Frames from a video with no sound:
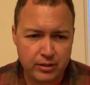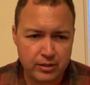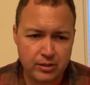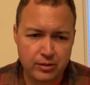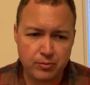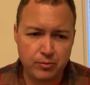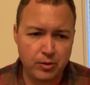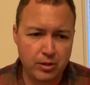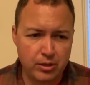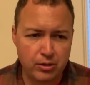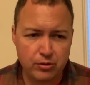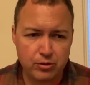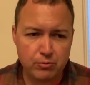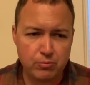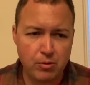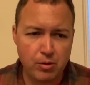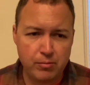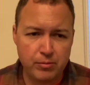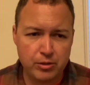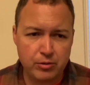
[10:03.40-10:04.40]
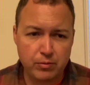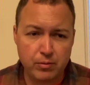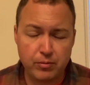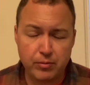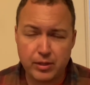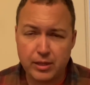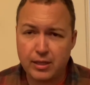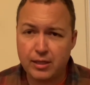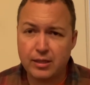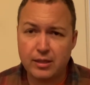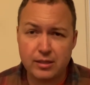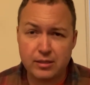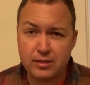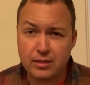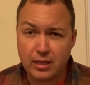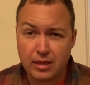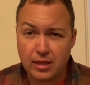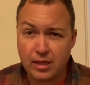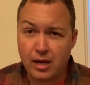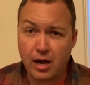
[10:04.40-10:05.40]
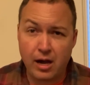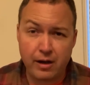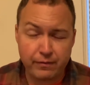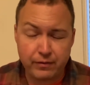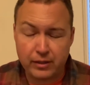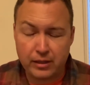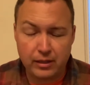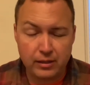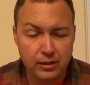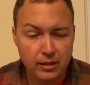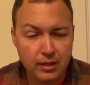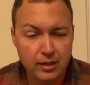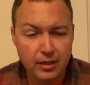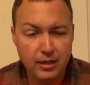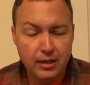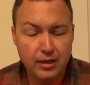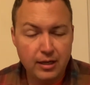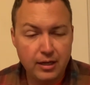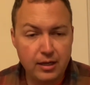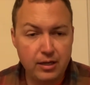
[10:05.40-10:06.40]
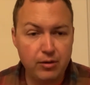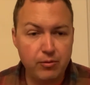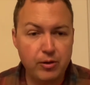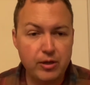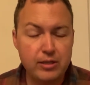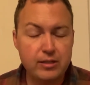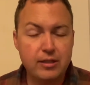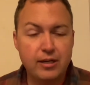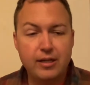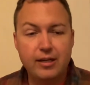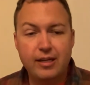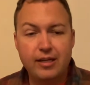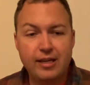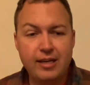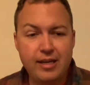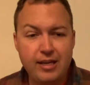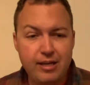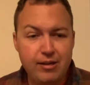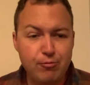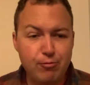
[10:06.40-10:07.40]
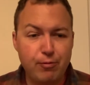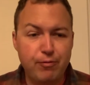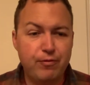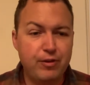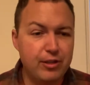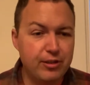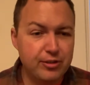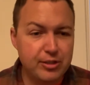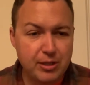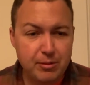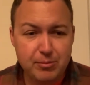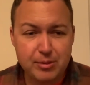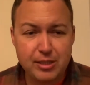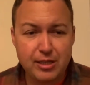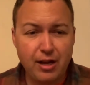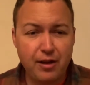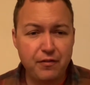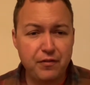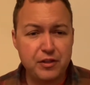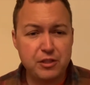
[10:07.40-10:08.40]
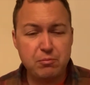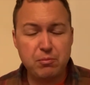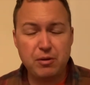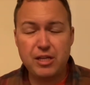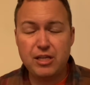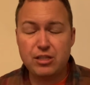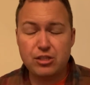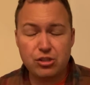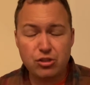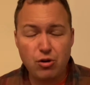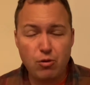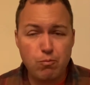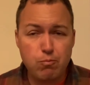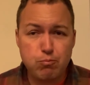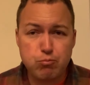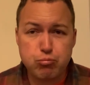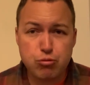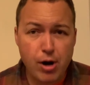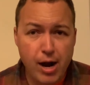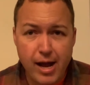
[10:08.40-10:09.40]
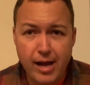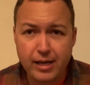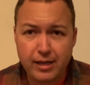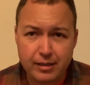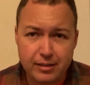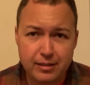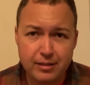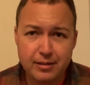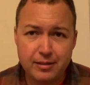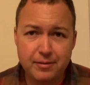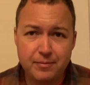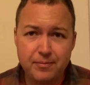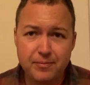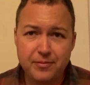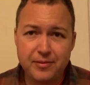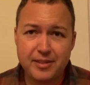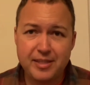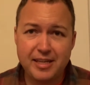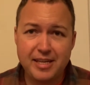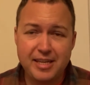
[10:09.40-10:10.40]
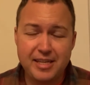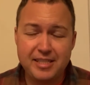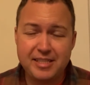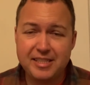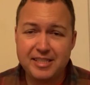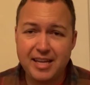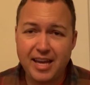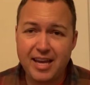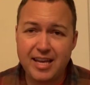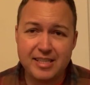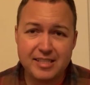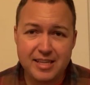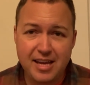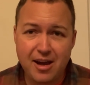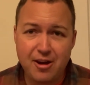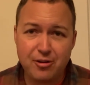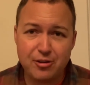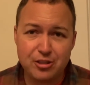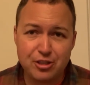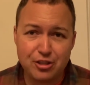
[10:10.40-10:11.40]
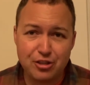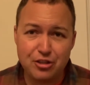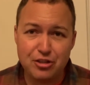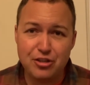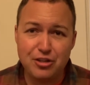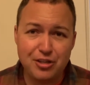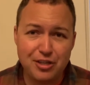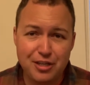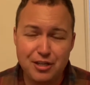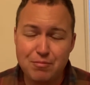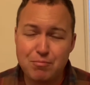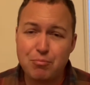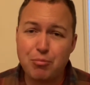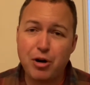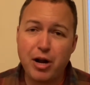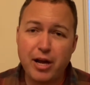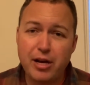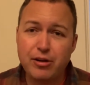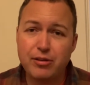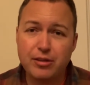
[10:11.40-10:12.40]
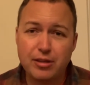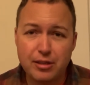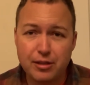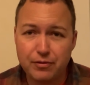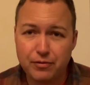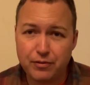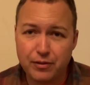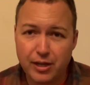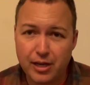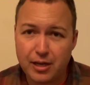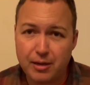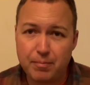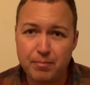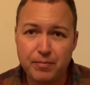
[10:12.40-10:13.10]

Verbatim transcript: is one of those moments where we think this is a theophany. Anyways, he reveals himself as being so bright that he stands out as looking brighter than the flame,